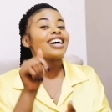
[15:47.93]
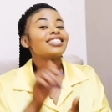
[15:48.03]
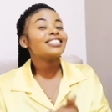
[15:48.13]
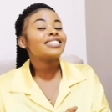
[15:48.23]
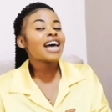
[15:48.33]

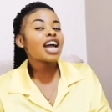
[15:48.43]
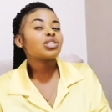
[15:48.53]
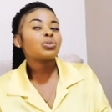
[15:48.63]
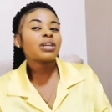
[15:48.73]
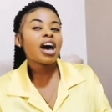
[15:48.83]
And I
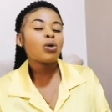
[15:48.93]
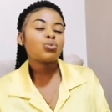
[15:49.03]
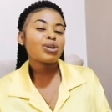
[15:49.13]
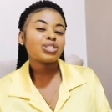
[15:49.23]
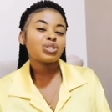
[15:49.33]
told her I
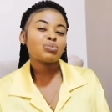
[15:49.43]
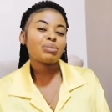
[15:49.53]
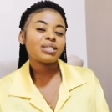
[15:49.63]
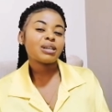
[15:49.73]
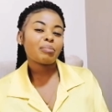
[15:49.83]
want you to
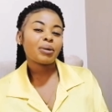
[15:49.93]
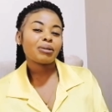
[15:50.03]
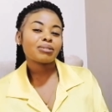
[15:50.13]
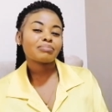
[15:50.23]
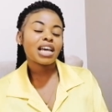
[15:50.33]
mentor
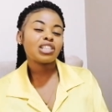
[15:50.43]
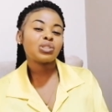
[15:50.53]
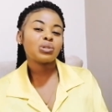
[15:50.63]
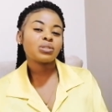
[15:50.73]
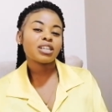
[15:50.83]
me. And
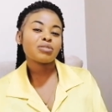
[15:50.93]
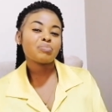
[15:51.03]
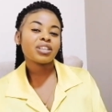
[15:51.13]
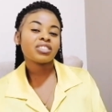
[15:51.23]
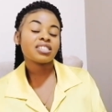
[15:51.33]
she looked at
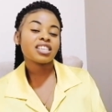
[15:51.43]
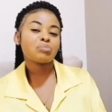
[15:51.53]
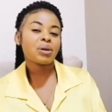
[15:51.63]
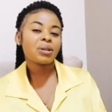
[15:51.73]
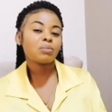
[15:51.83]
me. She
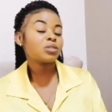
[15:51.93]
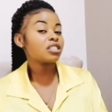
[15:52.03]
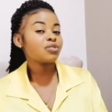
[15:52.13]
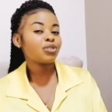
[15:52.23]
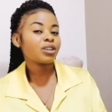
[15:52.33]
said my name. She
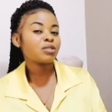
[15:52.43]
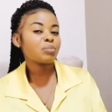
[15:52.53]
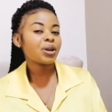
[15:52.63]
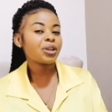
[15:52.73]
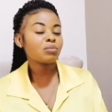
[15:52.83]
didn't forget
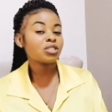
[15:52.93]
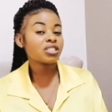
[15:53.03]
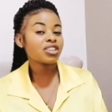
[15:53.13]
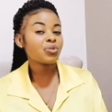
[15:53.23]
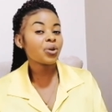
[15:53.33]
my name. She
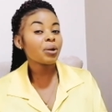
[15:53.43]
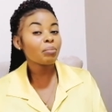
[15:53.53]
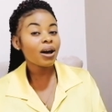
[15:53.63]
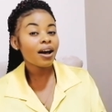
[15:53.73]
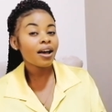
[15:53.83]
said,
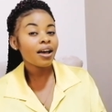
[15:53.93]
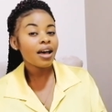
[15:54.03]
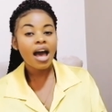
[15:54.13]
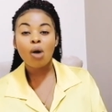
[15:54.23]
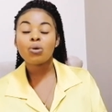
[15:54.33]

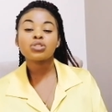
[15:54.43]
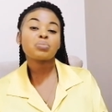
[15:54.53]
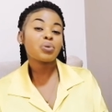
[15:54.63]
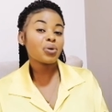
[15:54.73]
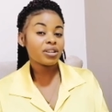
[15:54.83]
Rema, I want
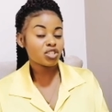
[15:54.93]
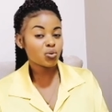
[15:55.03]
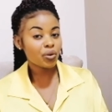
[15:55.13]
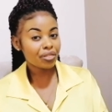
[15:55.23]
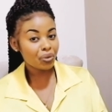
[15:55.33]
to be
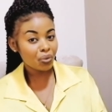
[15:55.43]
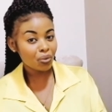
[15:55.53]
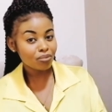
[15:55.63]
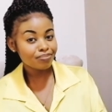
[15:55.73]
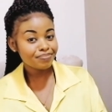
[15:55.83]
honest with
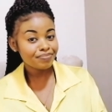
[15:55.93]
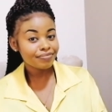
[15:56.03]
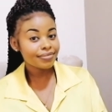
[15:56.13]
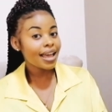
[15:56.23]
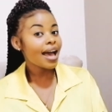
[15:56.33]

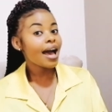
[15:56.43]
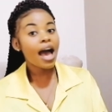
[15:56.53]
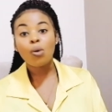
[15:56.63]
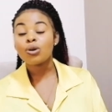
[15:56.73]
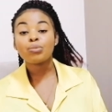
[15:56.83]

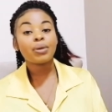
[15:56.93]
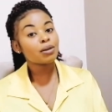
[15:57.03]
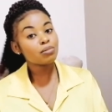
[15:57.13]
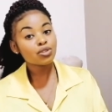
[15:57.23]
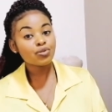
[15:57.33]
you. I won't be
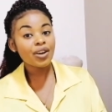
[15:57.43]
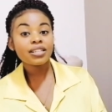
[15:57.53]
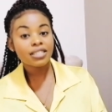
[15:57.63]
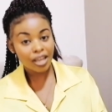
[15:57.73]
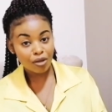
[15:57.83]
able to
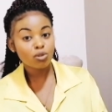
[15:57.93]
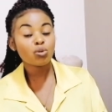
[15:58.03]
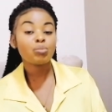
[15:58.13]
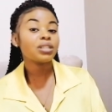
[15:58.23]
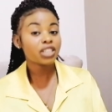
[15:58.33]
find time
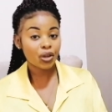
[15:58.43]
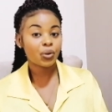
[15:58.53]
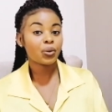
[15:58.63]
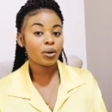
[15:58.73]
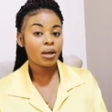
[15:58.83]
to mentor
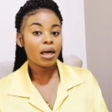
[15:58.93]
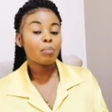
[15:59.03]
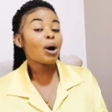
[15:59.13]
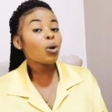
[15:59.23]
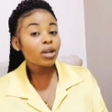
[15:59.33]
you.
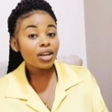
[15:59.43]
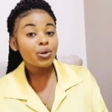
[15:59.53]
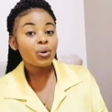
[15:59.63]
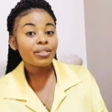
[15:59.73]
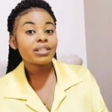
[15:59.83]
But all I know,